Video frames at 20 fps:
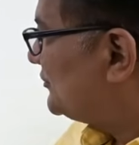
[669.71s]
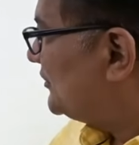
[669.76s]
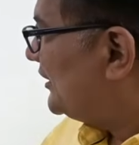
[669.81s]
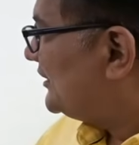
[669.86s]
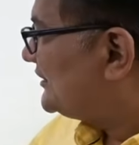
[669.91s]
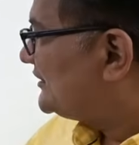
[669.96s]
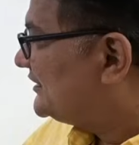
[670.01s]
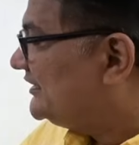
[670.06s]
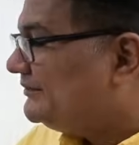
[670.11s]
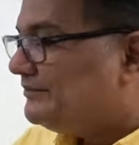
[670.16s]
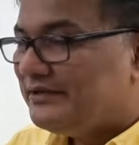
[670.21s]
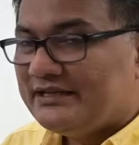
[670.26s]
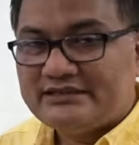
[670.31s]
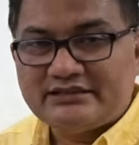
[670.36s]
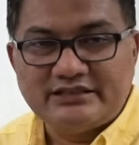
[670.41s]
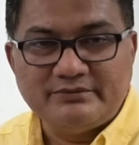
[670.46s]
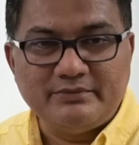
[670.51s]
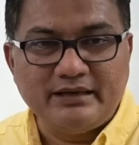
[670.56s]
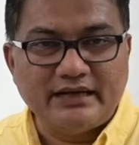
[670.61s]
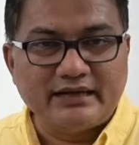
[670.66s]
have
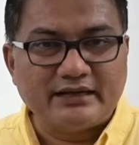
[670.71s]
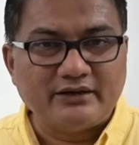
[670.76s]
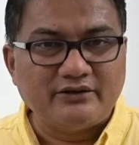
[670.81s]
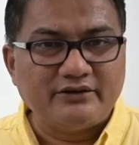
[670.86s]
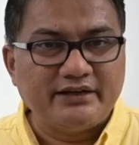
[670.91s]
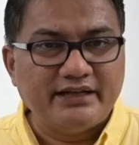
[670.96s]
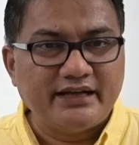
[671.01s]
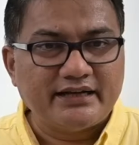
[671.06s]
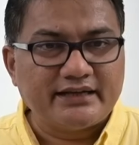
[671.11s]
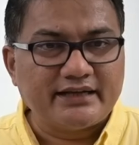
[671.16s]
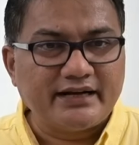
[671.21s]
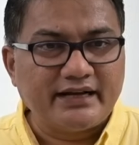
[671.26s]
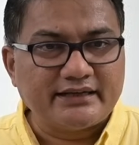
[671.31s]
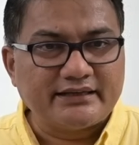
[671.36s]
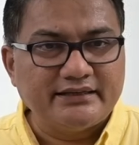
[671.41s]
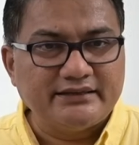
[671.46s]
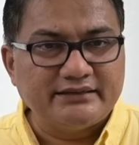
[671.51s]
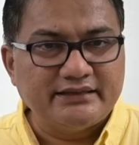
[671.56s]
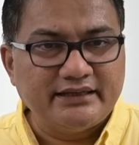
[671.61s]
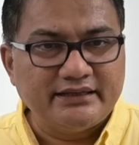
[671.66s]
CBSE background, they are
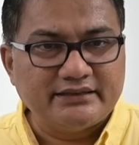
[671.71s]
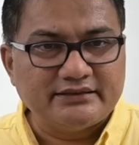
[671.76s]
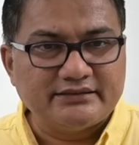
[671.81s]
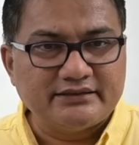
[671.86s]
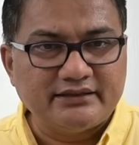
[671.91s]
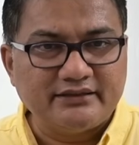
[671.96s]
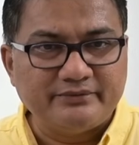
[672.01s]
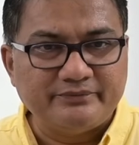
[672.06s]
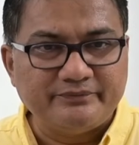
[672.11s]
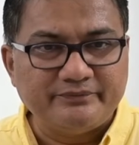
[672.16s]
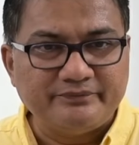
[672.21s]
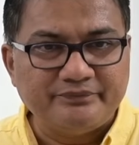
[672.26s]
cracking the exam.